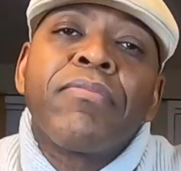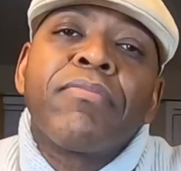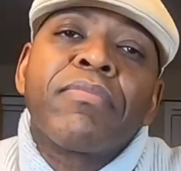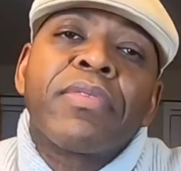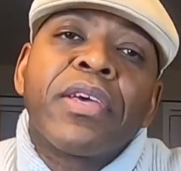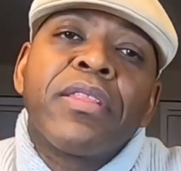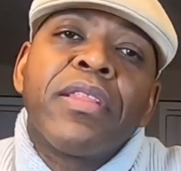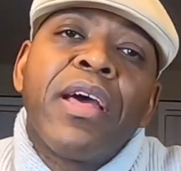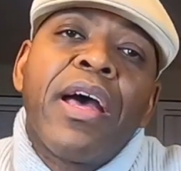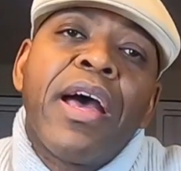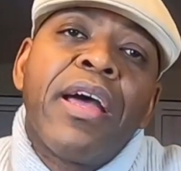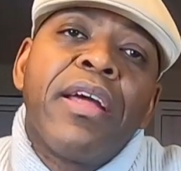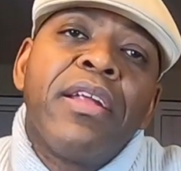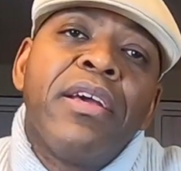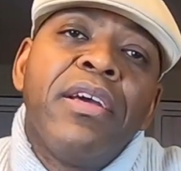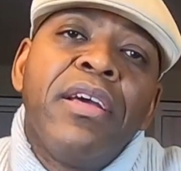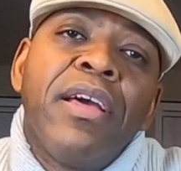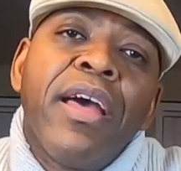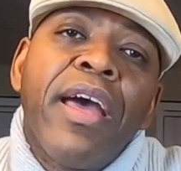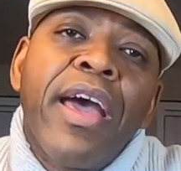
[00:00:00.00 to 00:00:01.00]
that
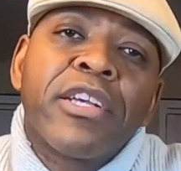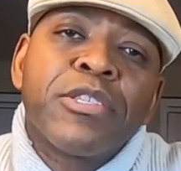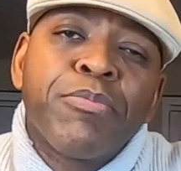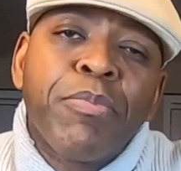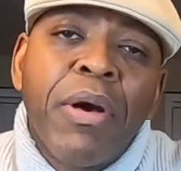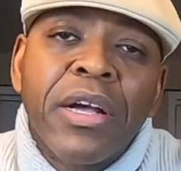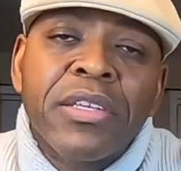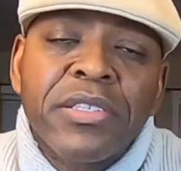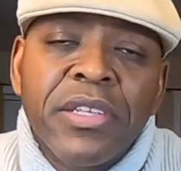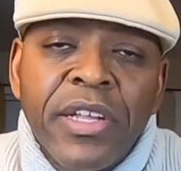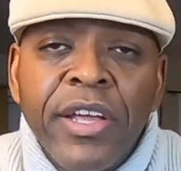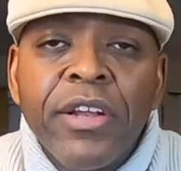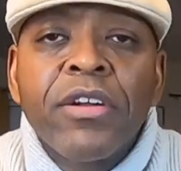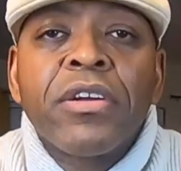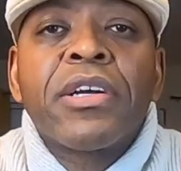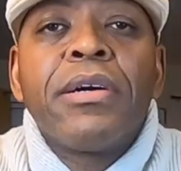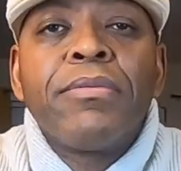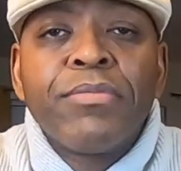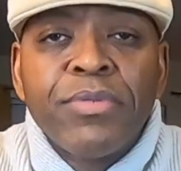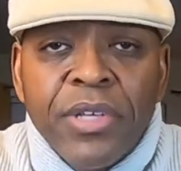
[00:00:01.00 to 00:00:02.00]
Xbox later
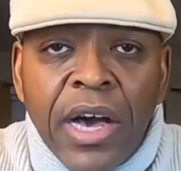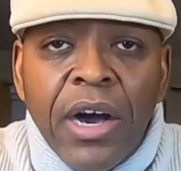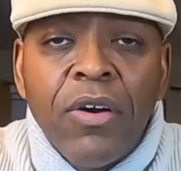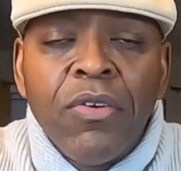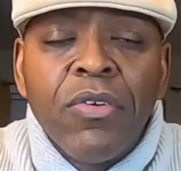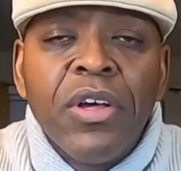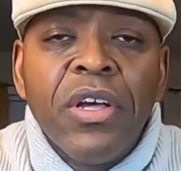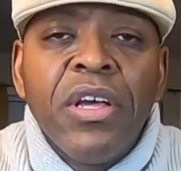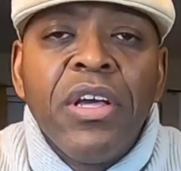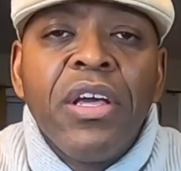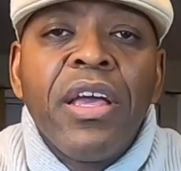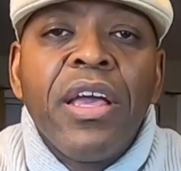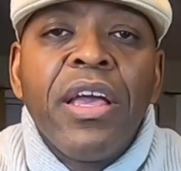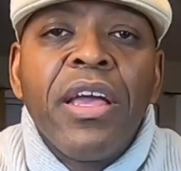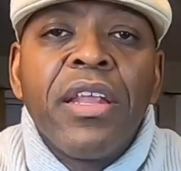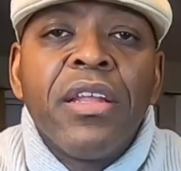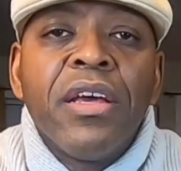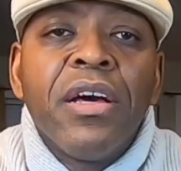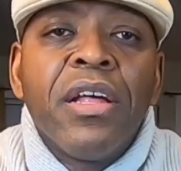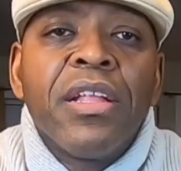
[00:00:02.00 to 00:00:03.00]
comes out
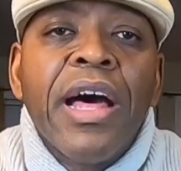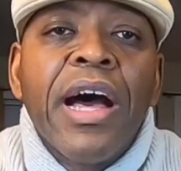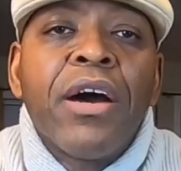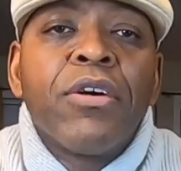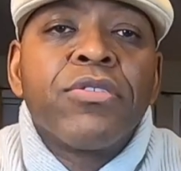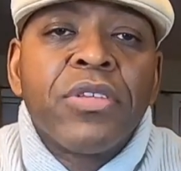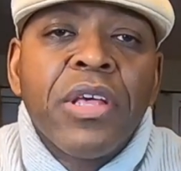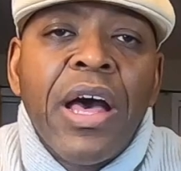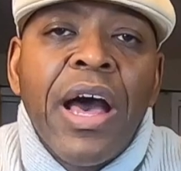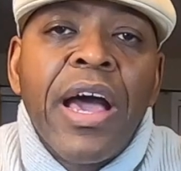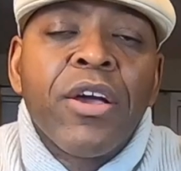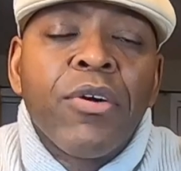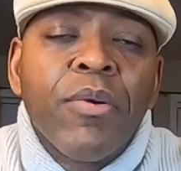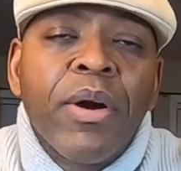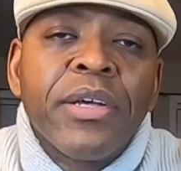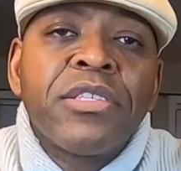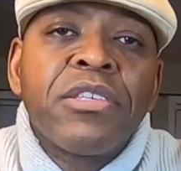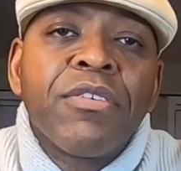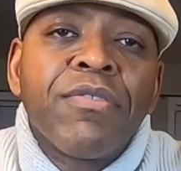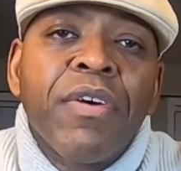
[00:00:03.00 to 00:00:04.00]
and allows
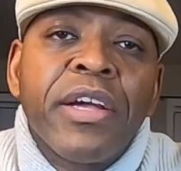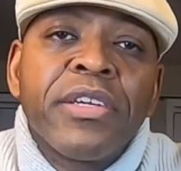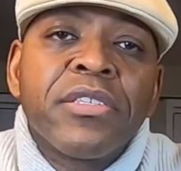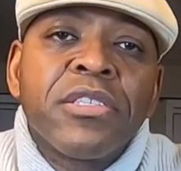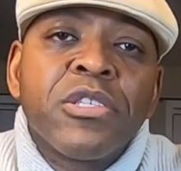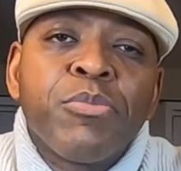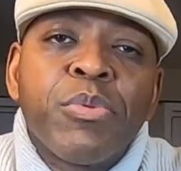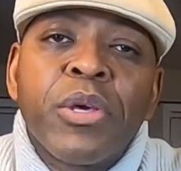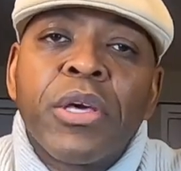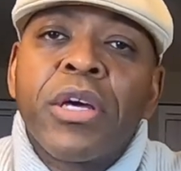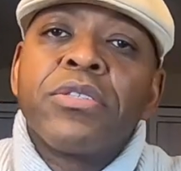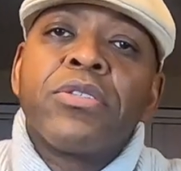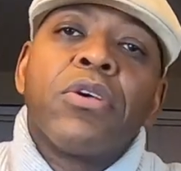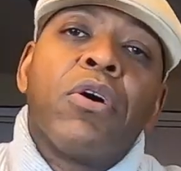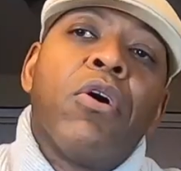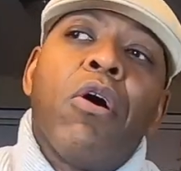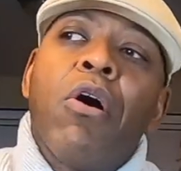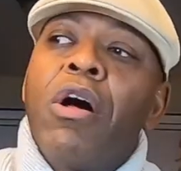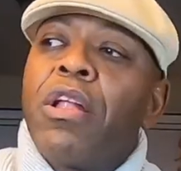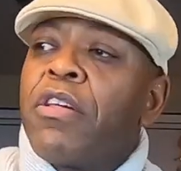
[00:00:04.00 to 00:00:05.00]
iOS devices, because
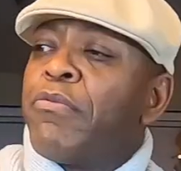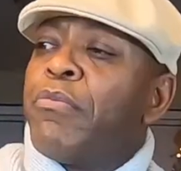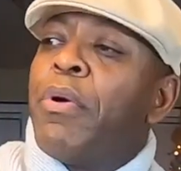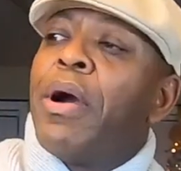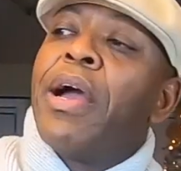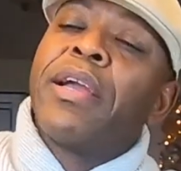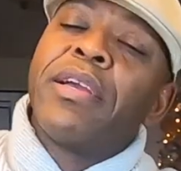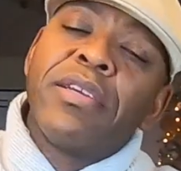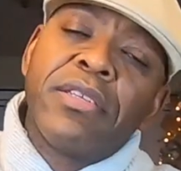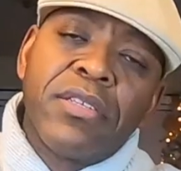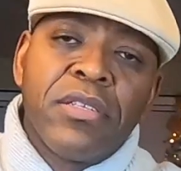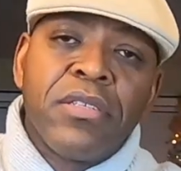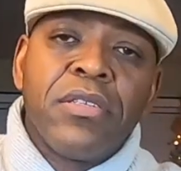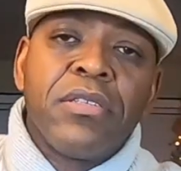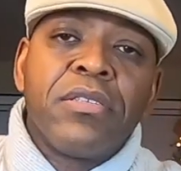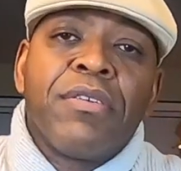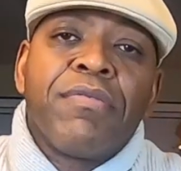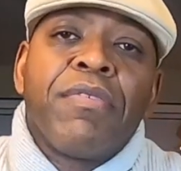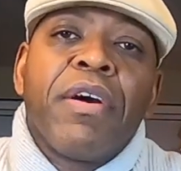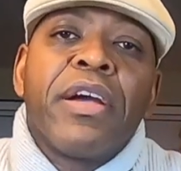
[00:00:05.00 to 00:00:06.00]
all of my
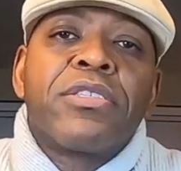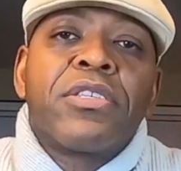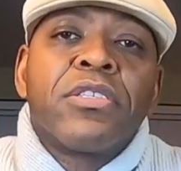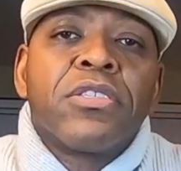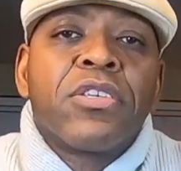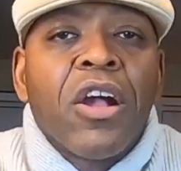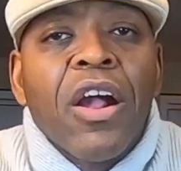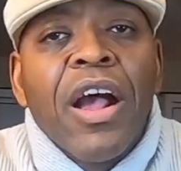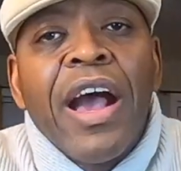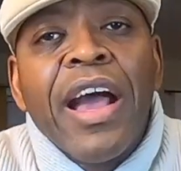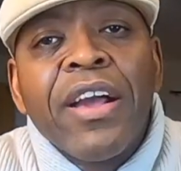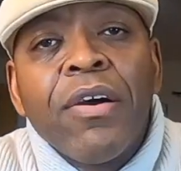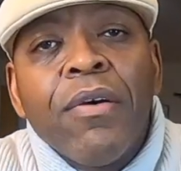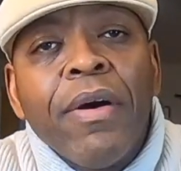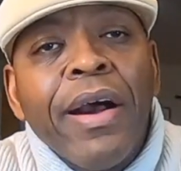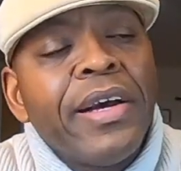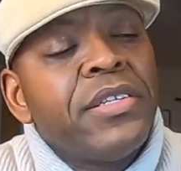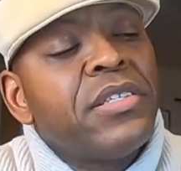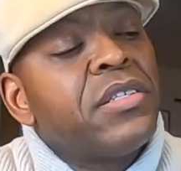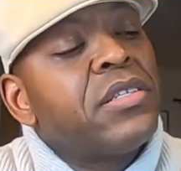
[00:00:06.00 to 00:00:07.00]
devices are
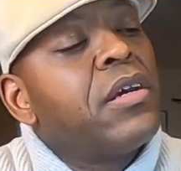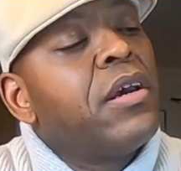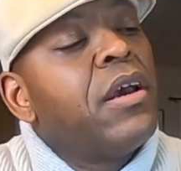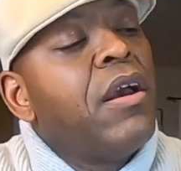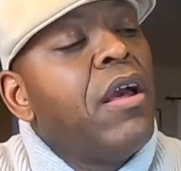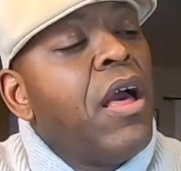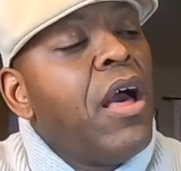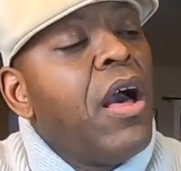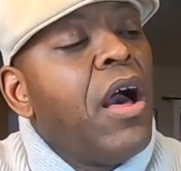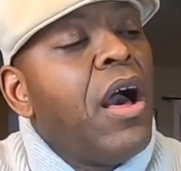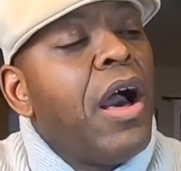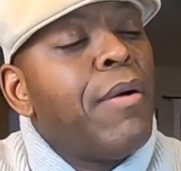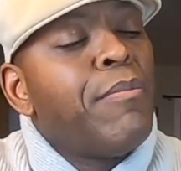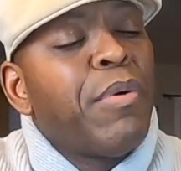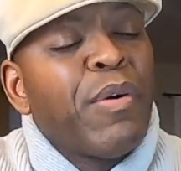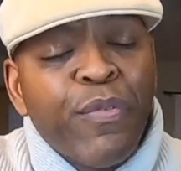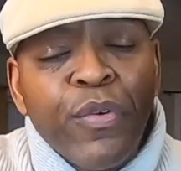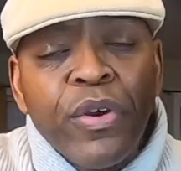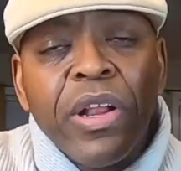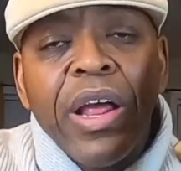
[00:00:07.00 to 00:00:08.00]
iOS. But
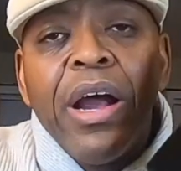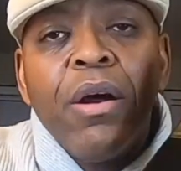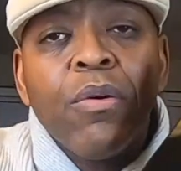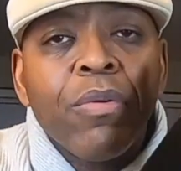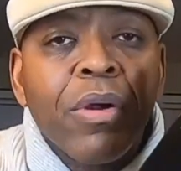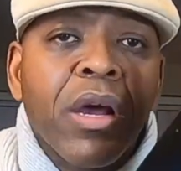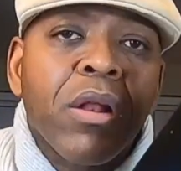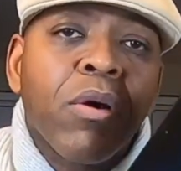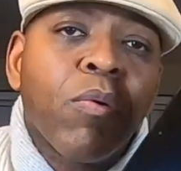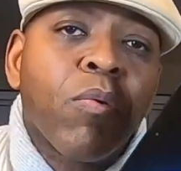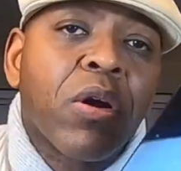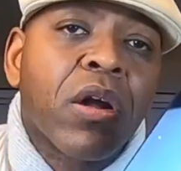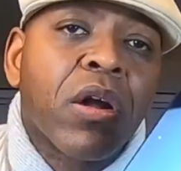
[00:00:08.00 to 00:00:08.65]
for now, we're gonna work